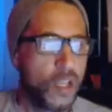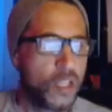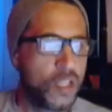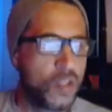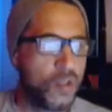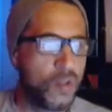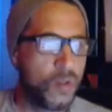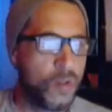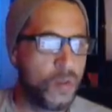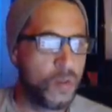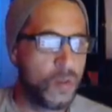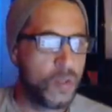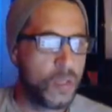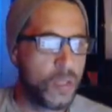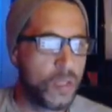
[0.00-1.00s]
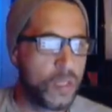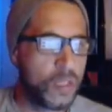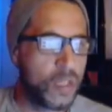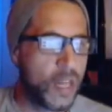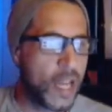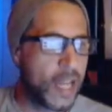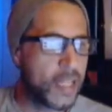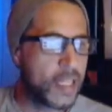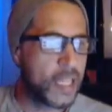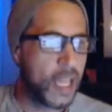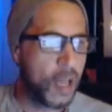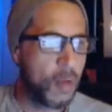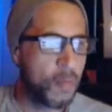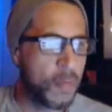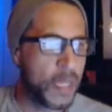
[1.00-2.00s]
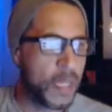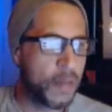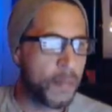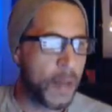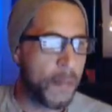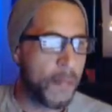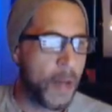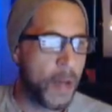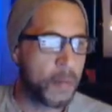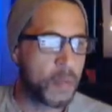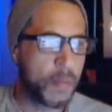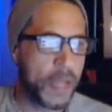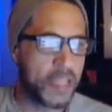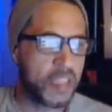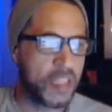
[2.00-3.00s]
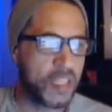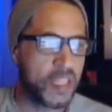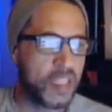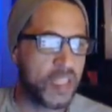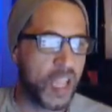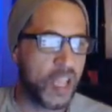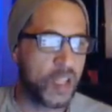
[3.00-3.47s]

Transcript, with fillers: to to not tell me my mom's messages